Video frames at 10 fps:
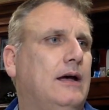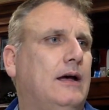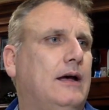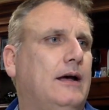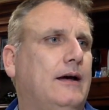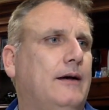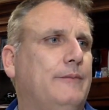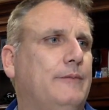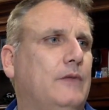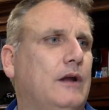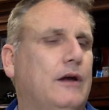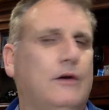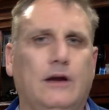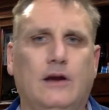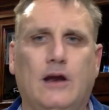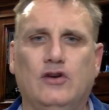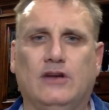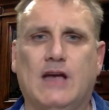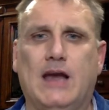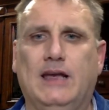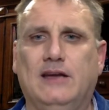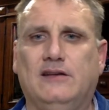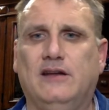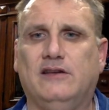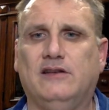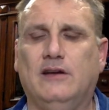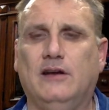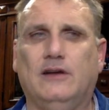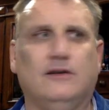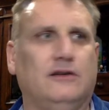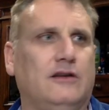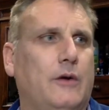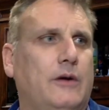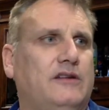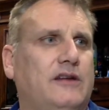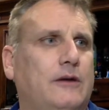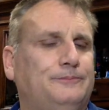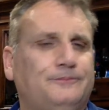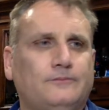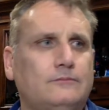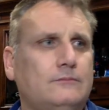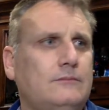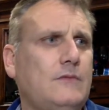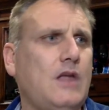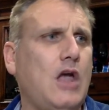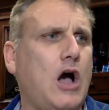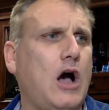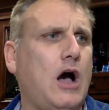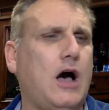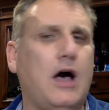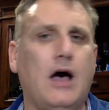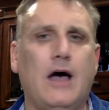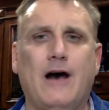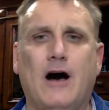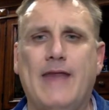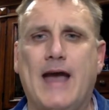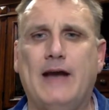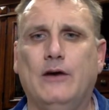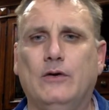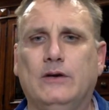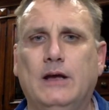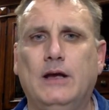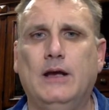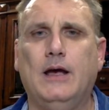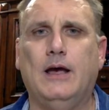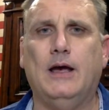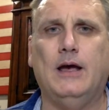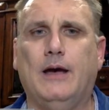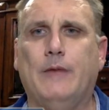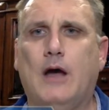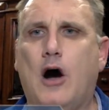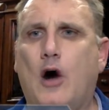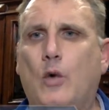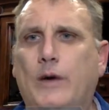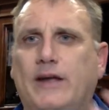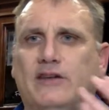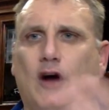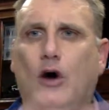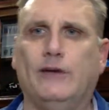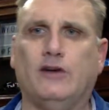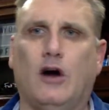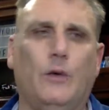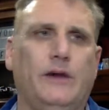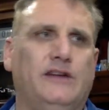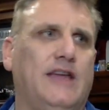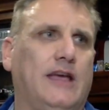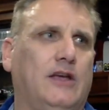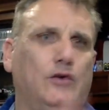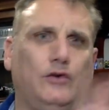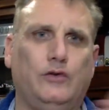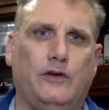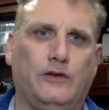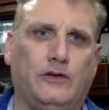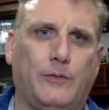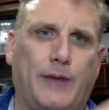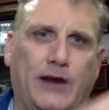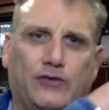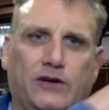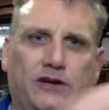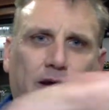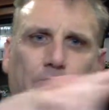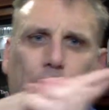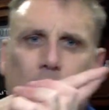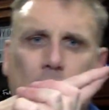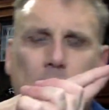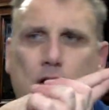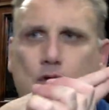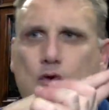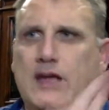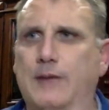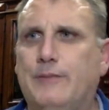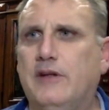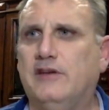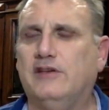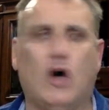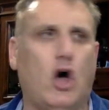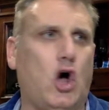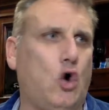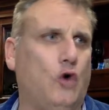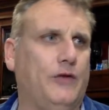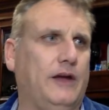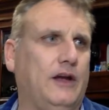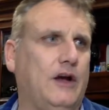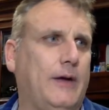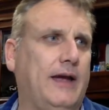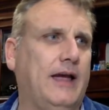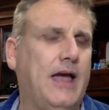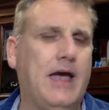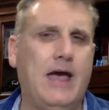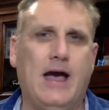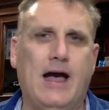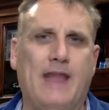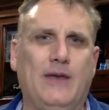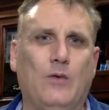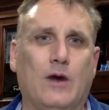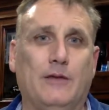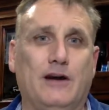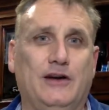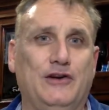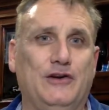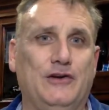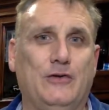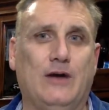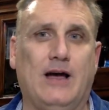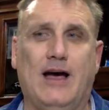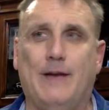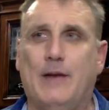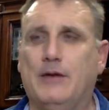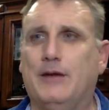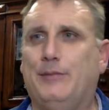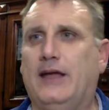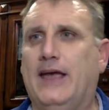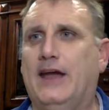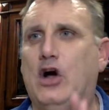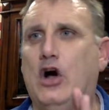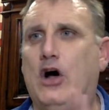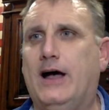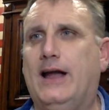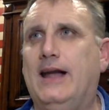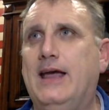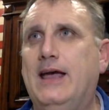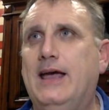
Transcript: and just kind of gets us going. So. On that note, always thank you to the patrons here who keep this whole thing going. I think what I'm going to do, I'm going to plan on